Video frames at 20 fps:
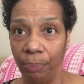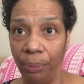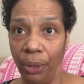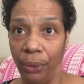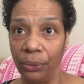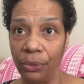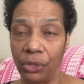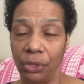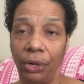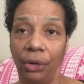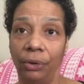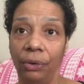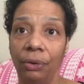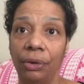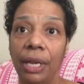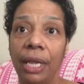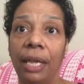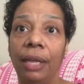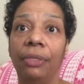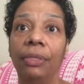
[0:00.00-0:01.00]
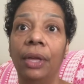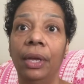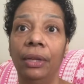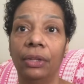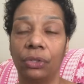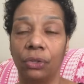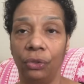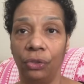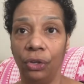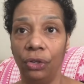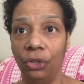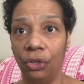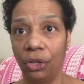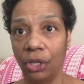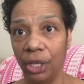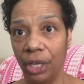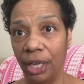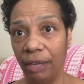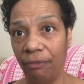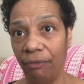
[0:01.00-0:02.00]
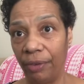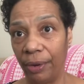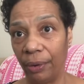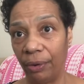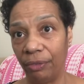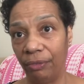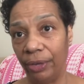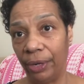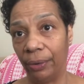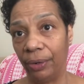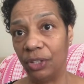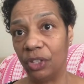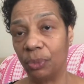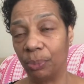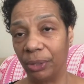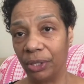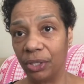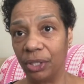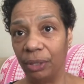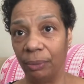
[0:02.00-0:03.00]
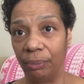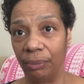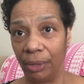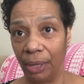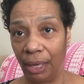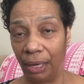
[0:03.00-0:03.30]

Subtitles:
post underneath so that you can get very specific,